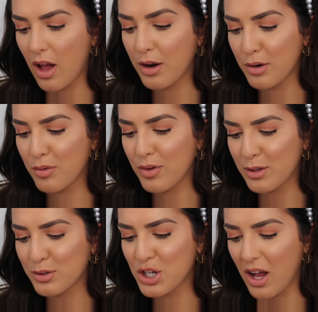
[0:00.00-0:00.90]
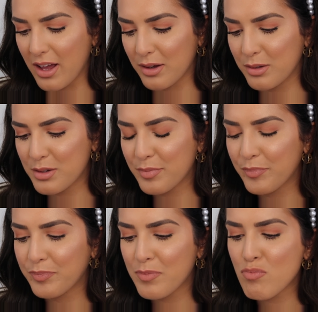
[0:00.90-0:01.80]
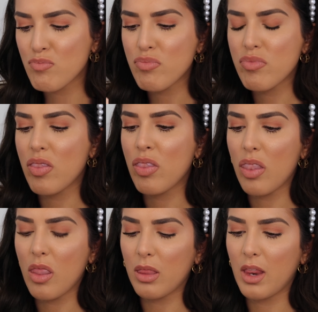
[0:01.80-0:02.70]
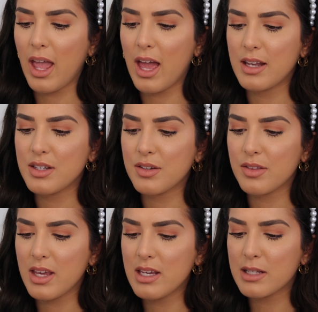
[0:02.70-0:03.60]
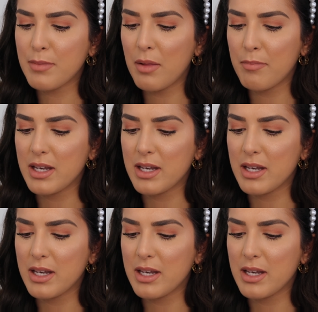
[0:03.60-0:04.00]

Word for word: Unreal Child. and these smell